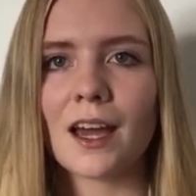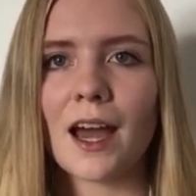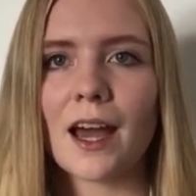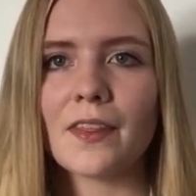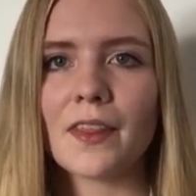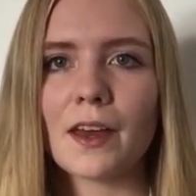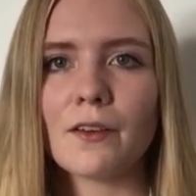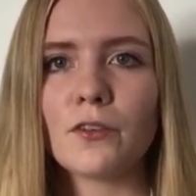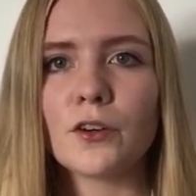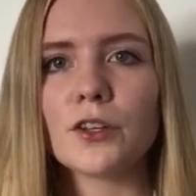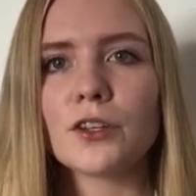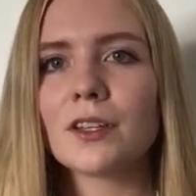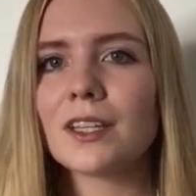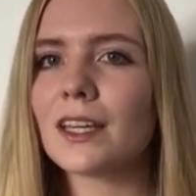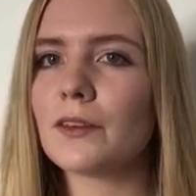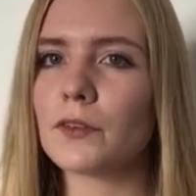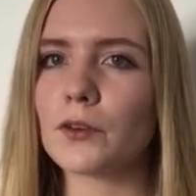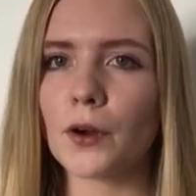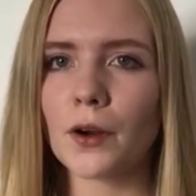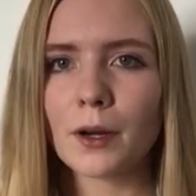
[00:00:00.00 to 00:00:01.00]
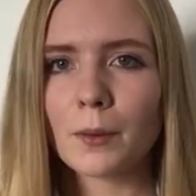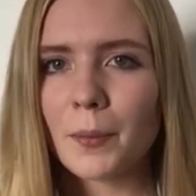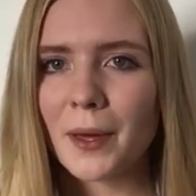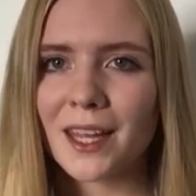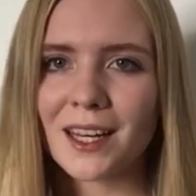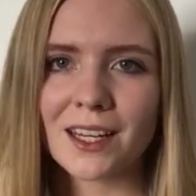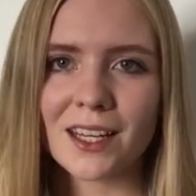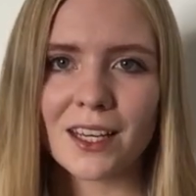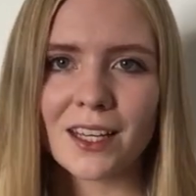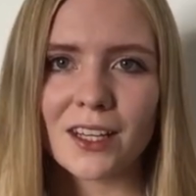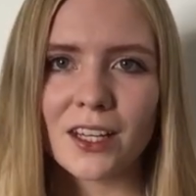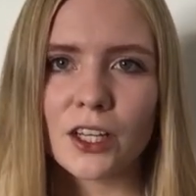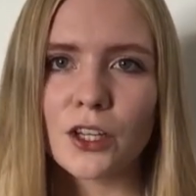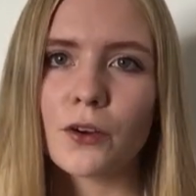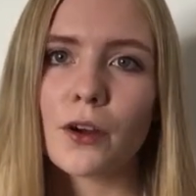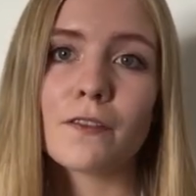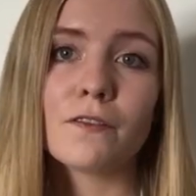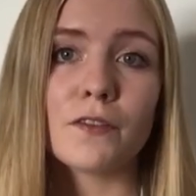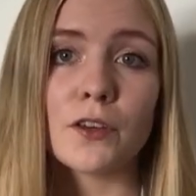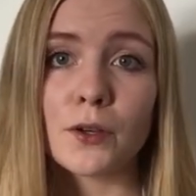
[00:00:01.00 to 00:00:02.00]
and therefore you can give your own opinion and
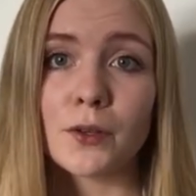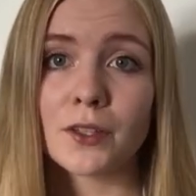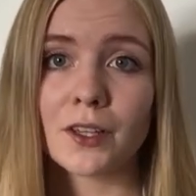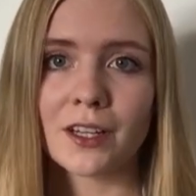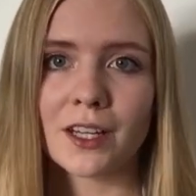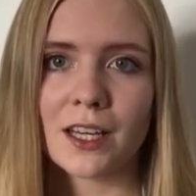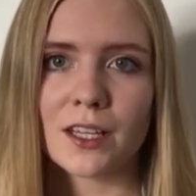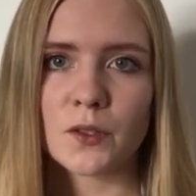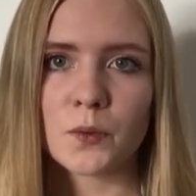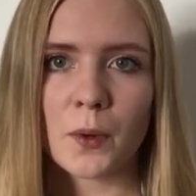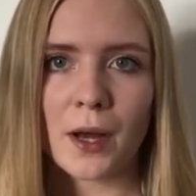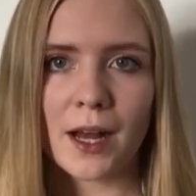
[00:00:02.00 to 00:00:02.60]
your own views on it as